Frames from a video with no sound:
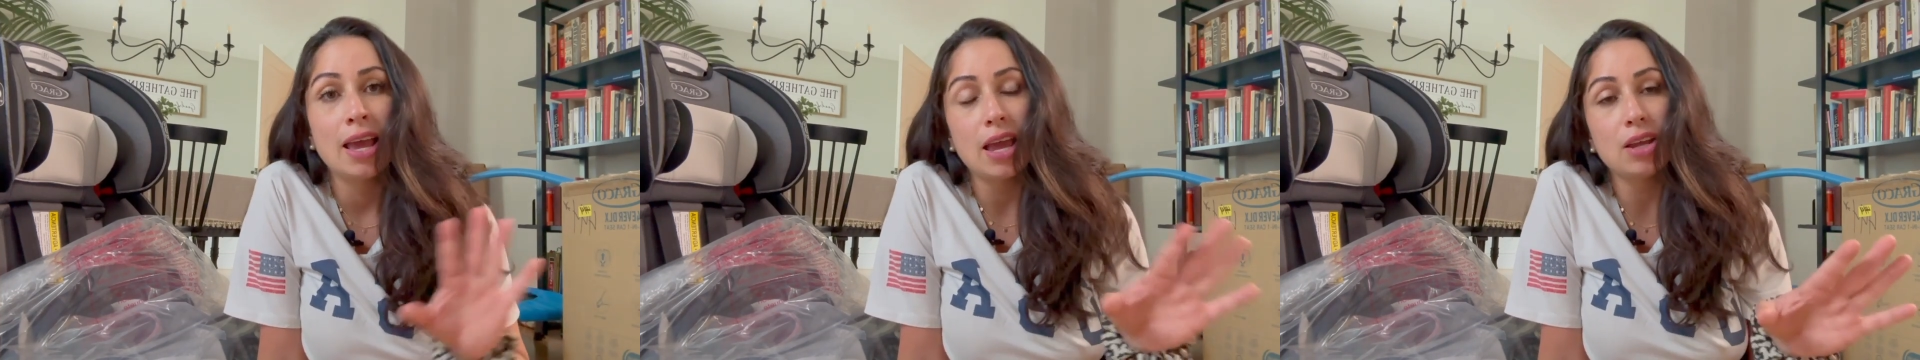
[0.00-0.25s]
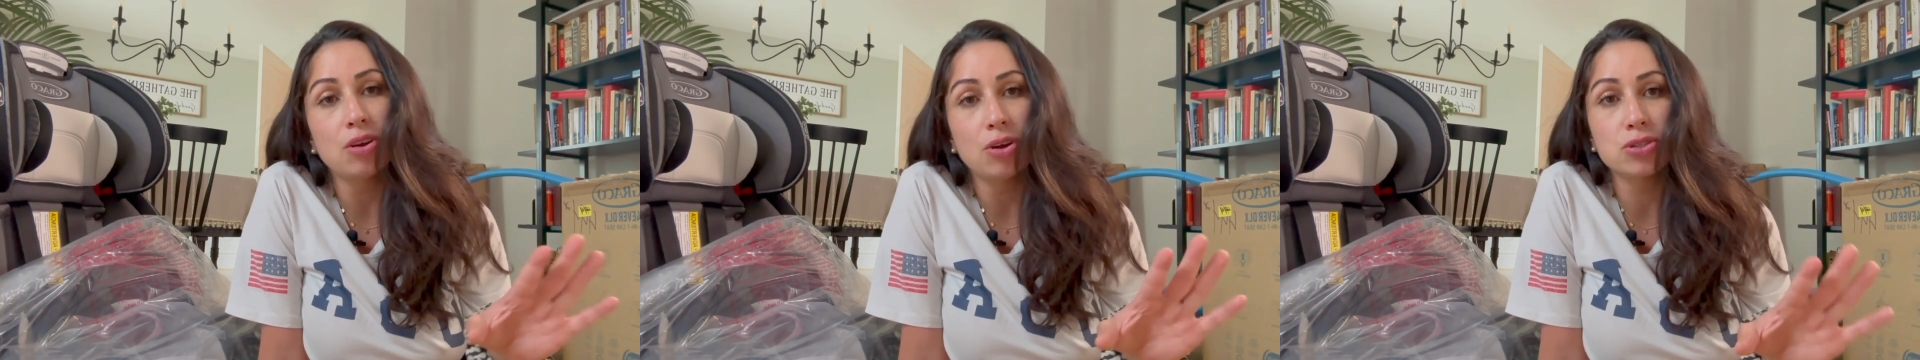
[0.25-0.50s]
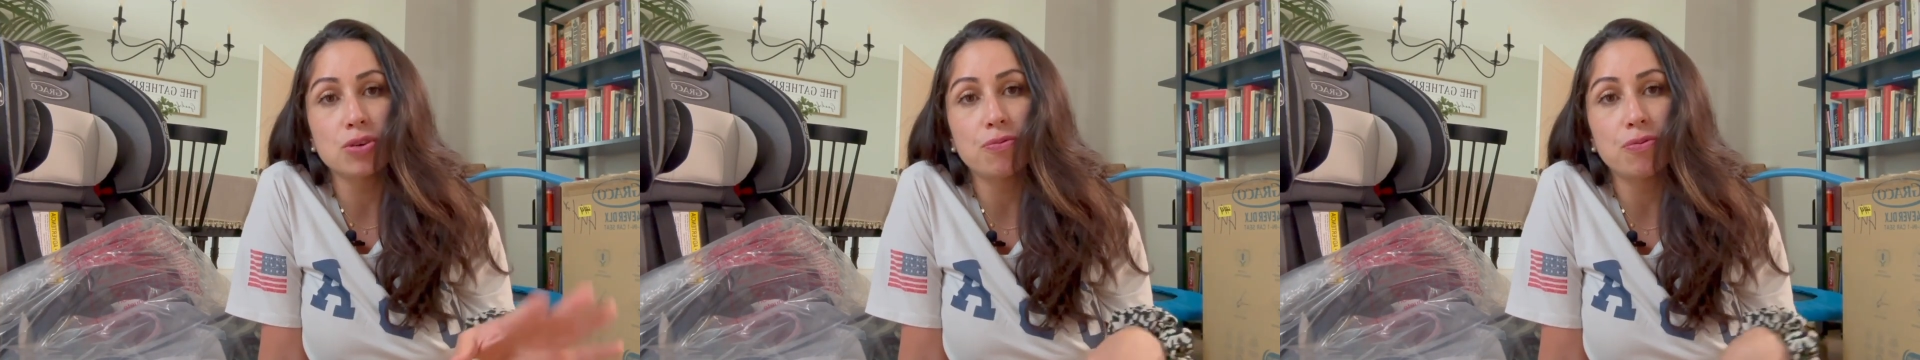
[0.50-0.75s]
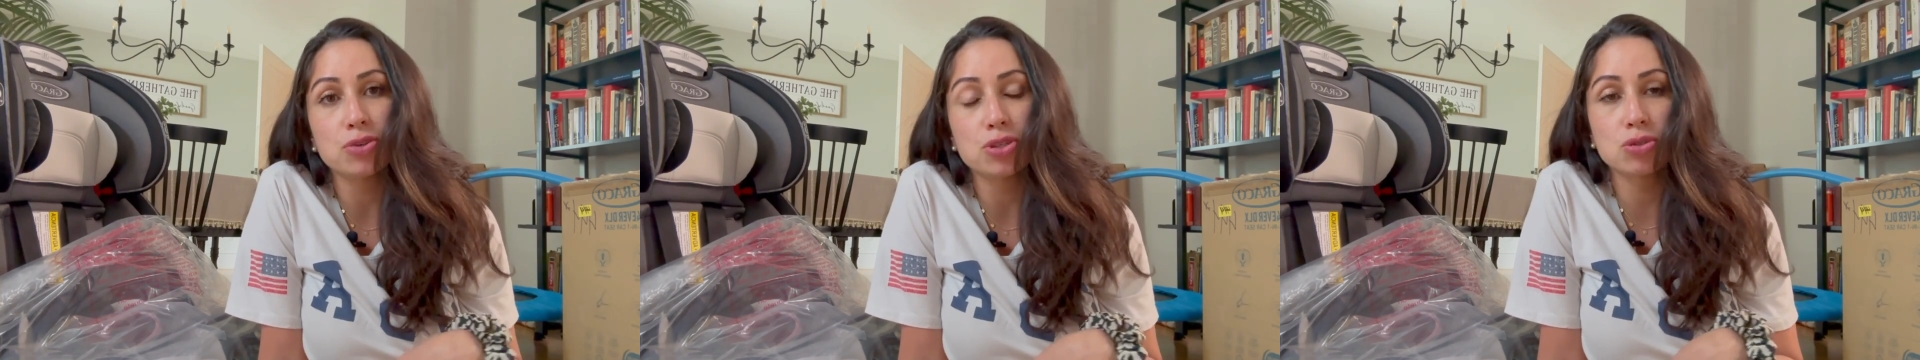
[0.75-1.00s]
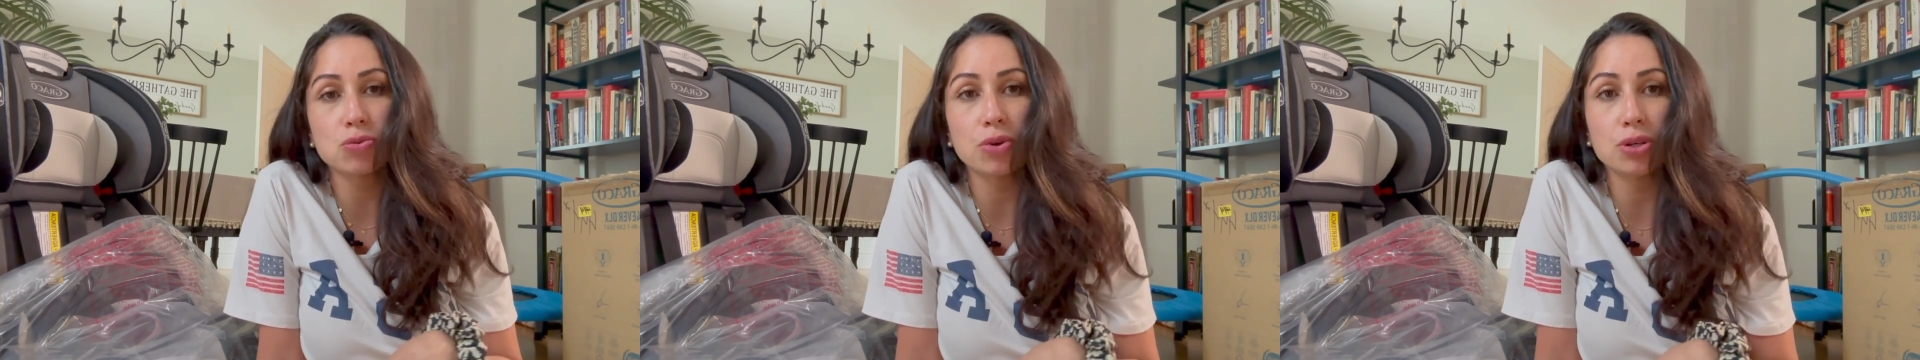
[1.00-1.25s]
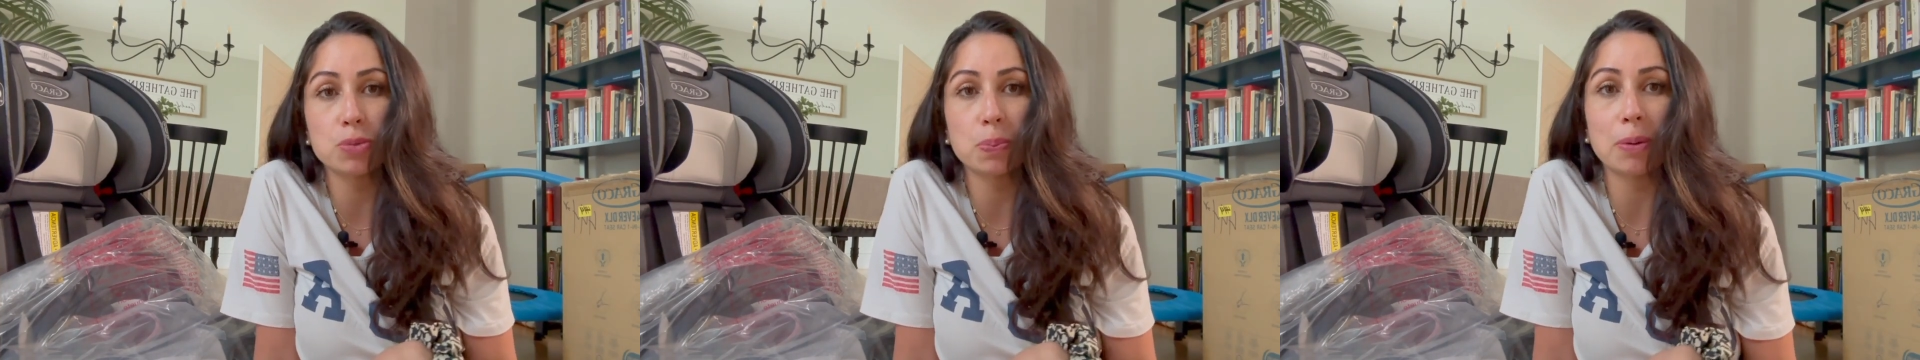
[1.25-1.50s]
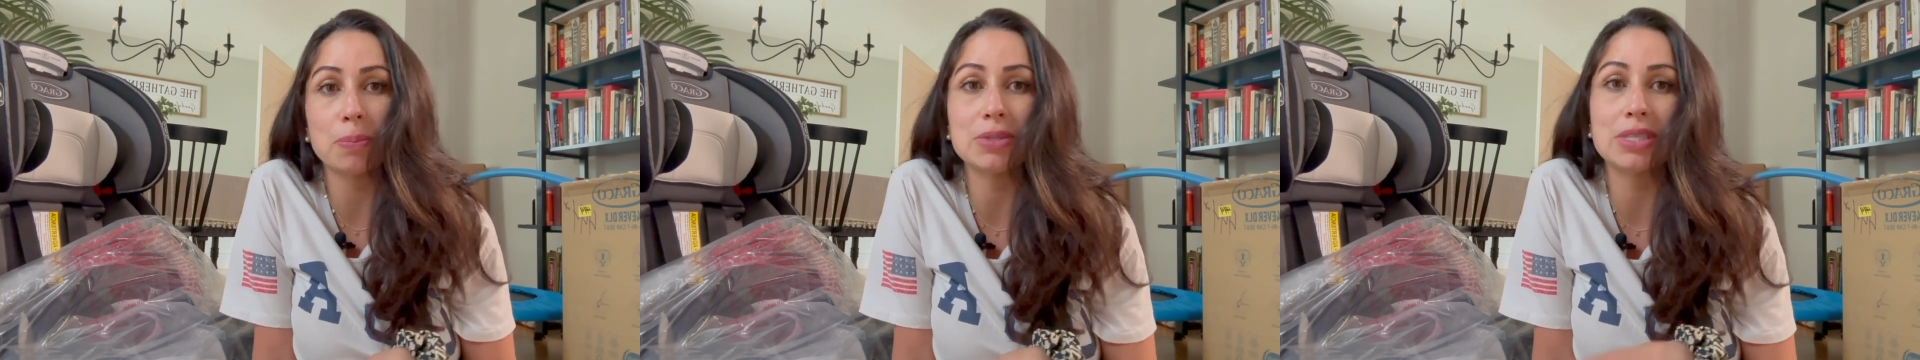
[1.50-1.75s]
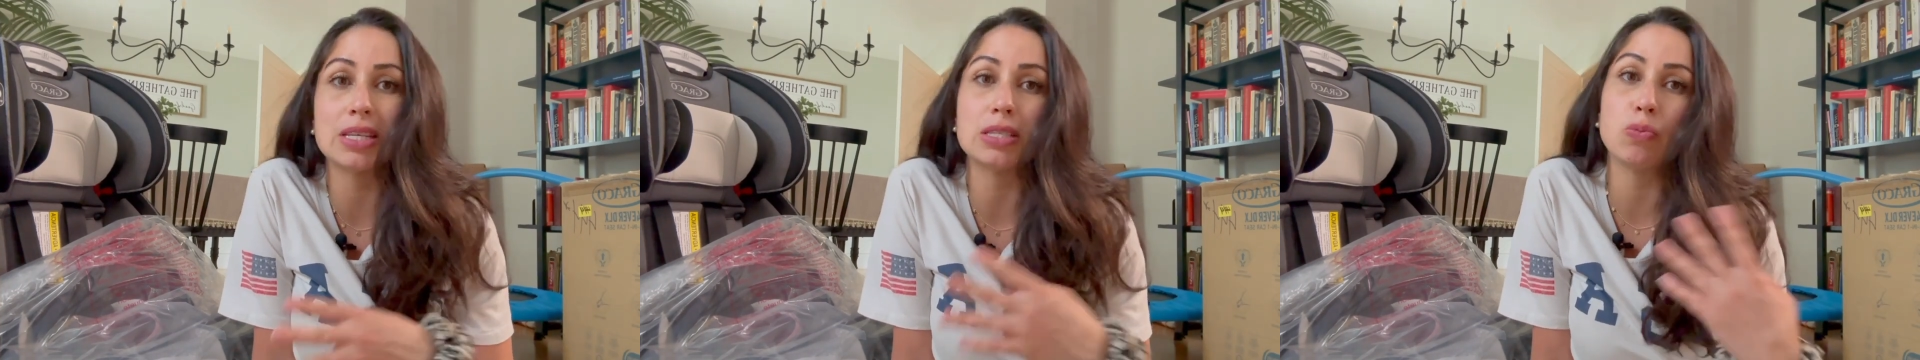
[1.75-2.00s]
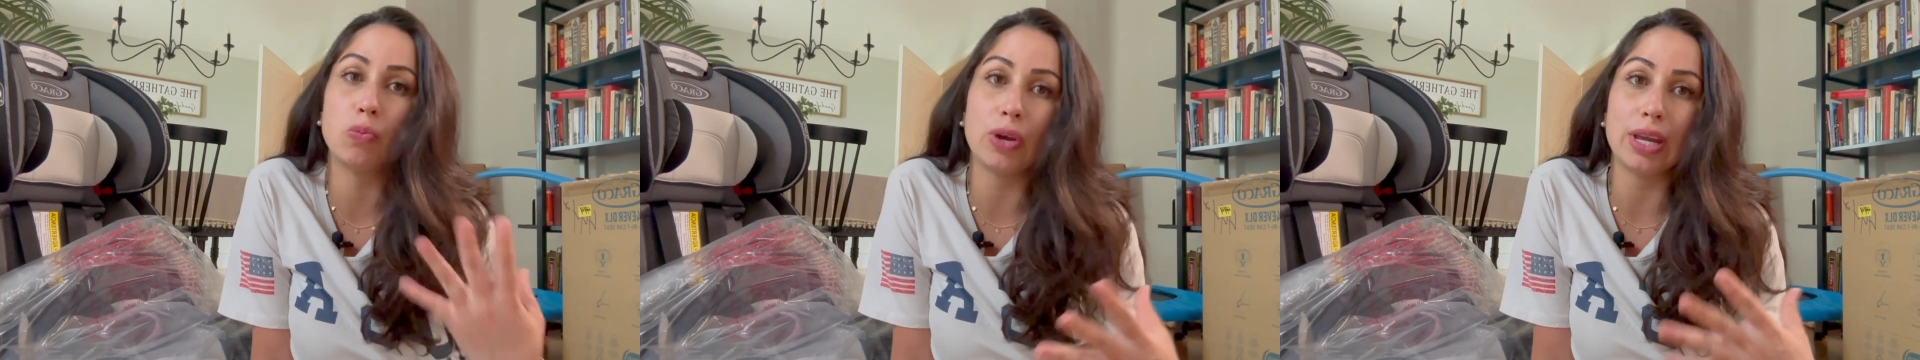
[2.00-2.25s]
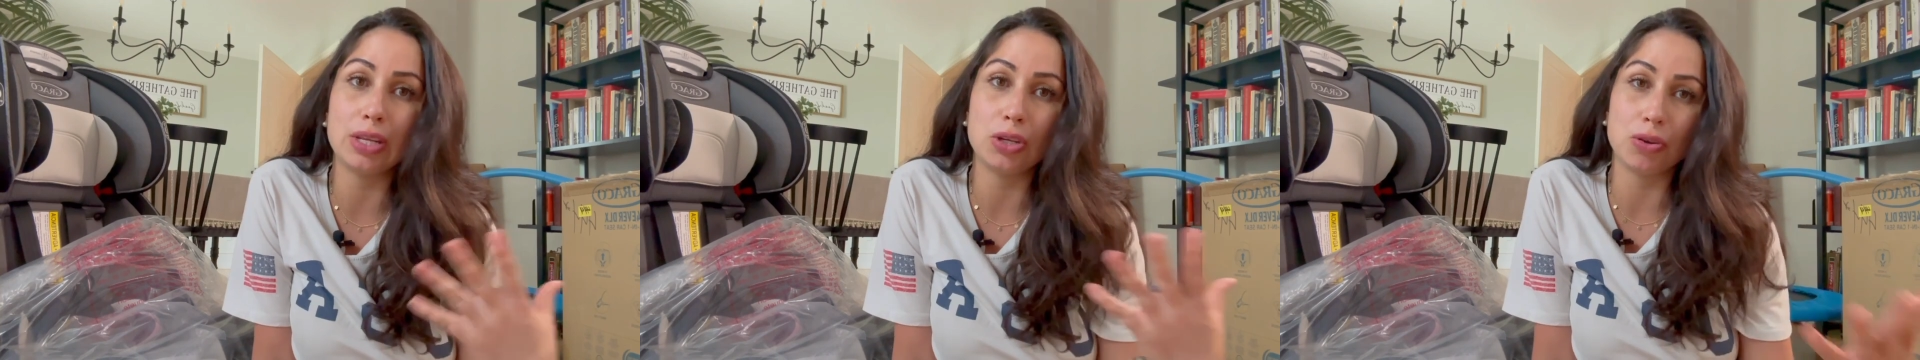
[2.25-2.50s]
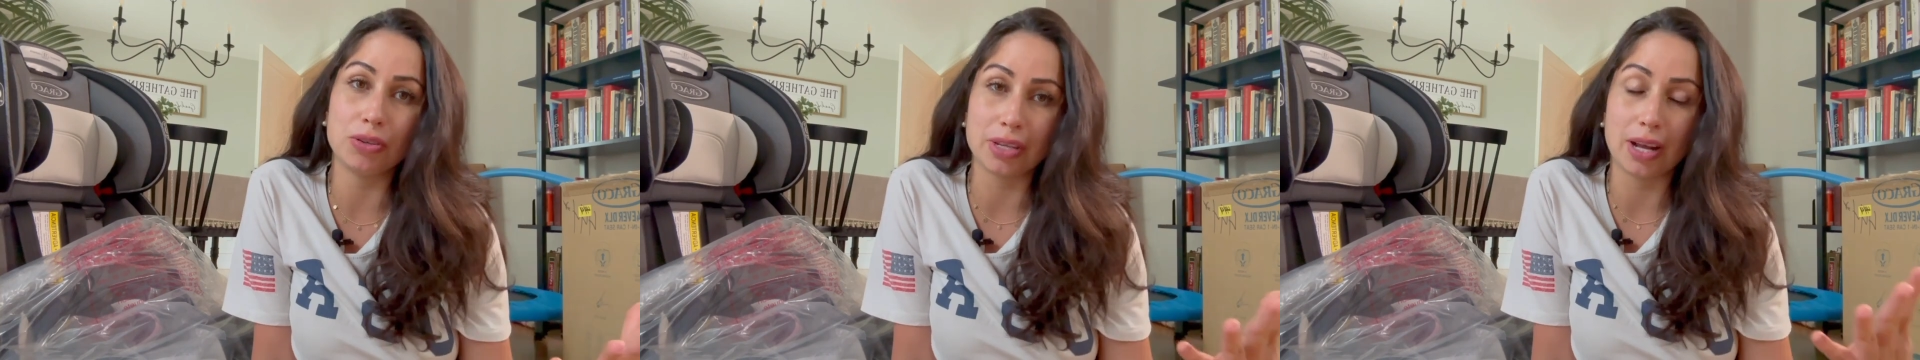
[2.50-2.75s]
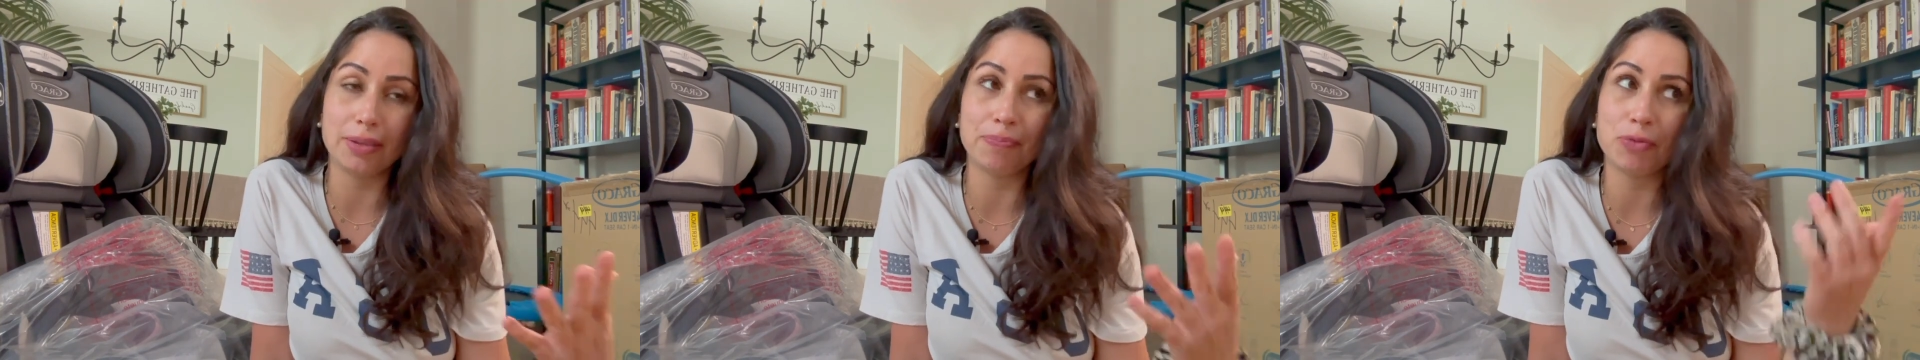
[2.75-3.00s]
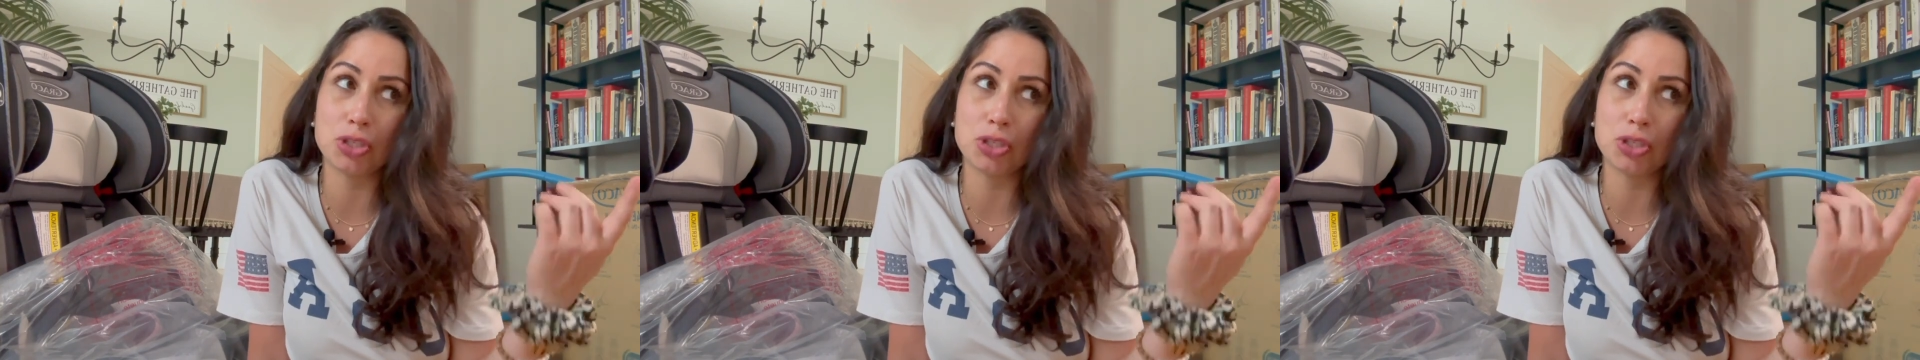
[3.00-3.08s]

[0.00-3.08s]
and also for storage purposes when you're done.